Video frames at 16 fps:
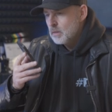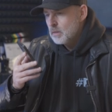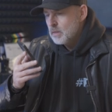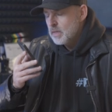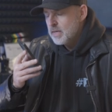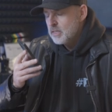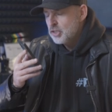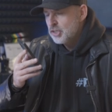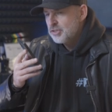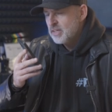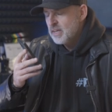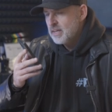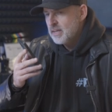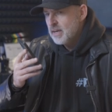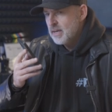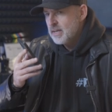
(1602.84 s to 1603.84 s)
Yeah, just
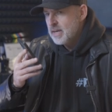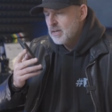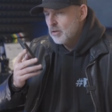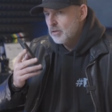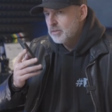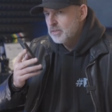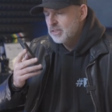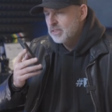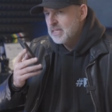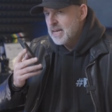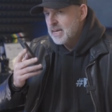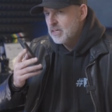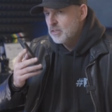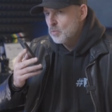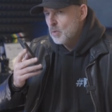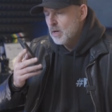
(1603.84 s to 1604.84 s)
and again on
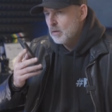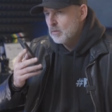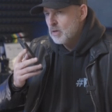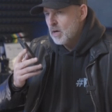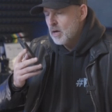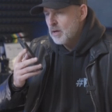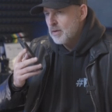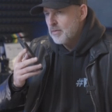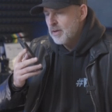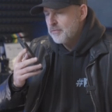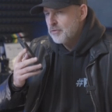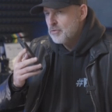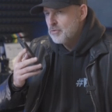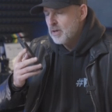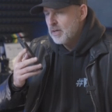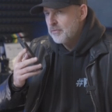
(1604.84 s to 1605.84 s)
Slack as well. If
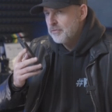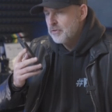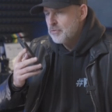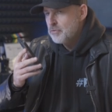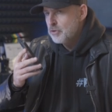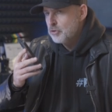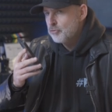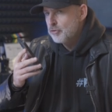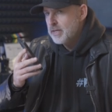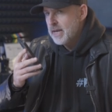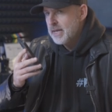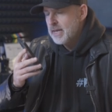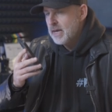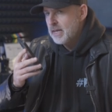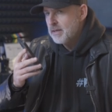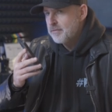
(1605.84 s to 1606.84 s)
you
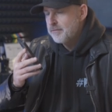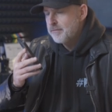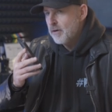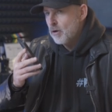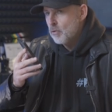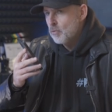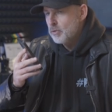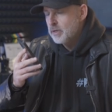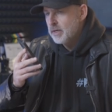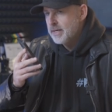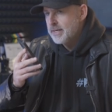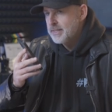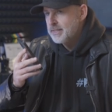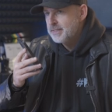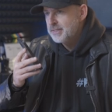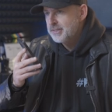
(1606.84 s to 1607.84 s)
create a folder
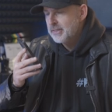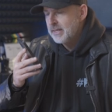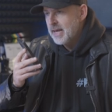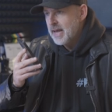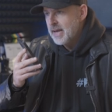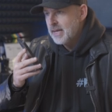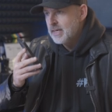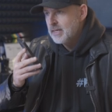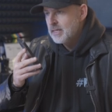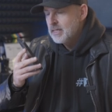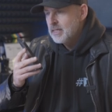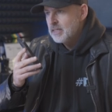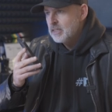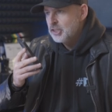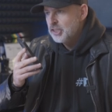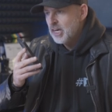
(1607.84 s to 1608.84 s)
in Slack,
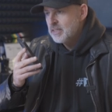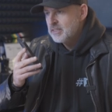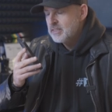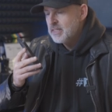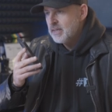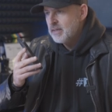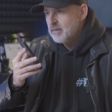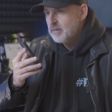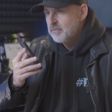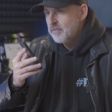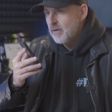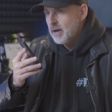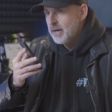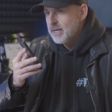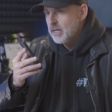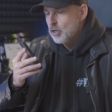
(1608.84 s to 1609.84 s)
just
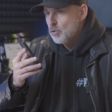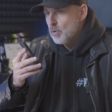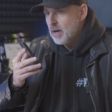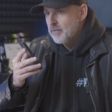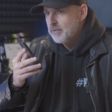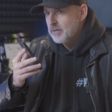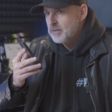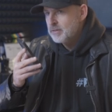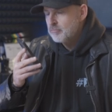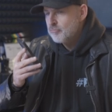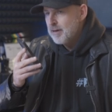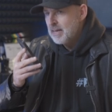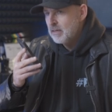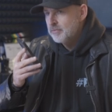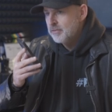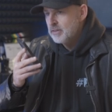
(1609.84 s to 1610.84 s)
invite whoever's
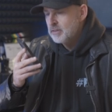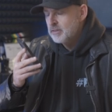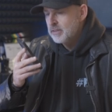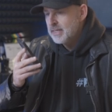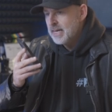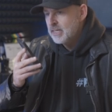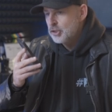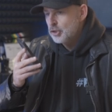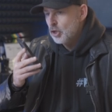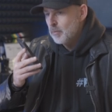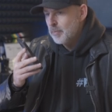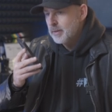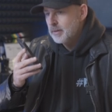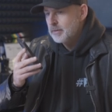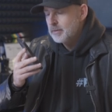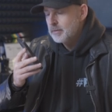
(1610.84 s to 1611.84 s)
relevant to that
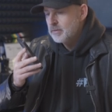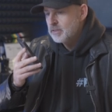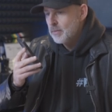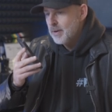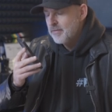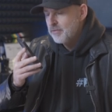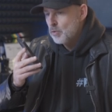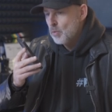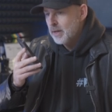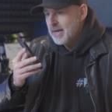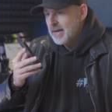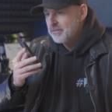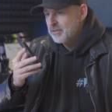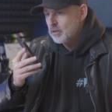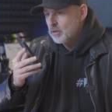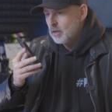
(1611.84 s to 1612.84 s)
job, so everyone
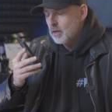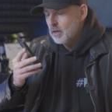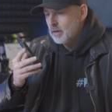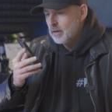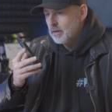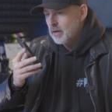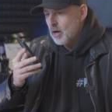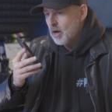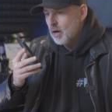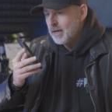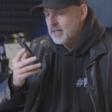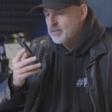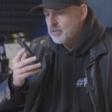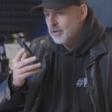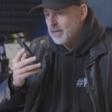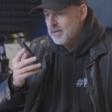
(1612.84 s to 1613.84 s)
hasn't got
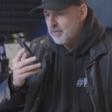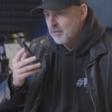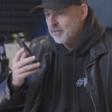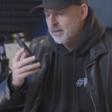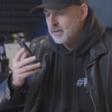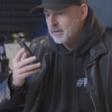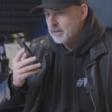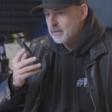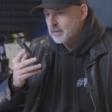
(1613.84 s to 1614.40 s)
eyes on everything.